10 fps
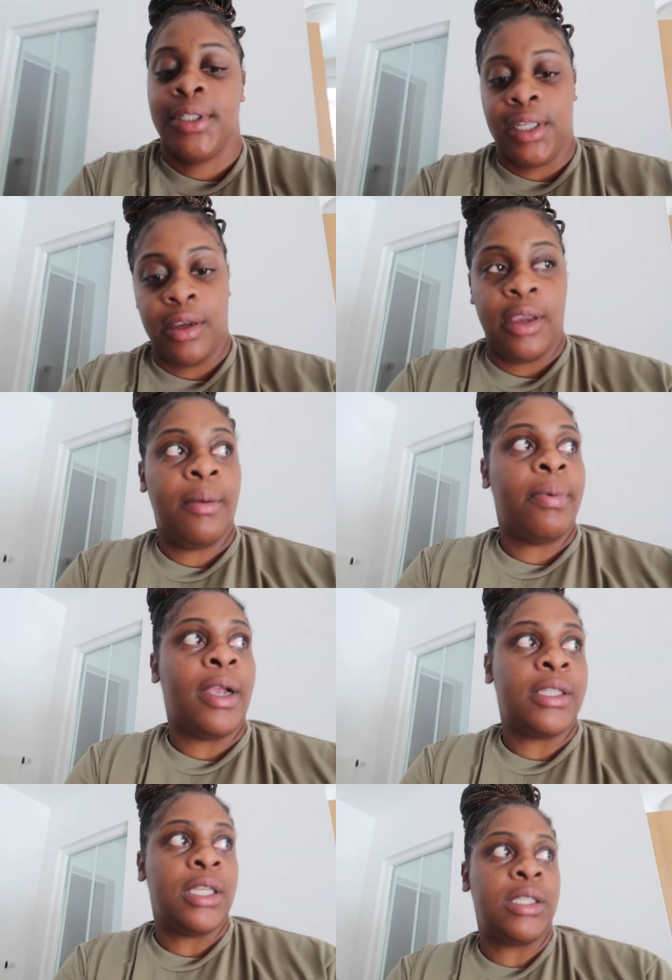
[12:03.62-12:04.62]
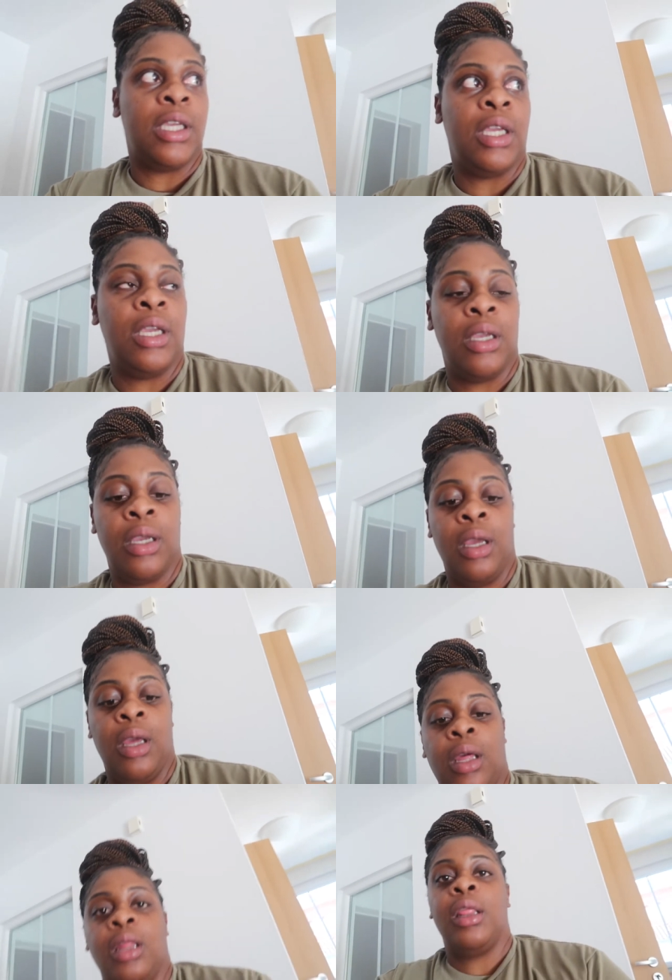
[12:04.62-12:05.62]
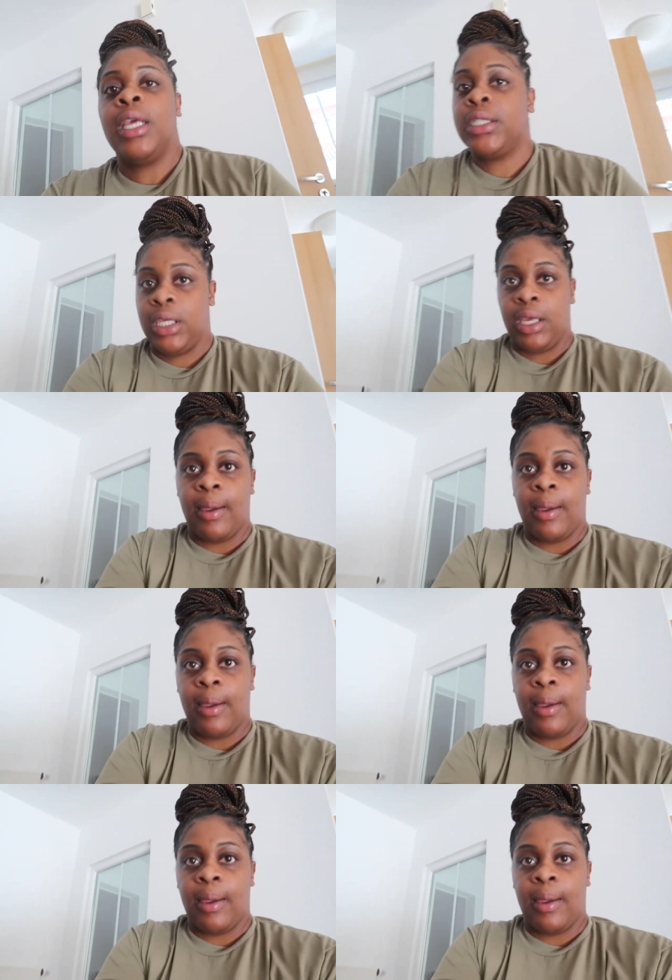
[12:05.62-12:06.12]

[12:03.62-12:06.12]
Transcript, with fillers: still in processing. That's it.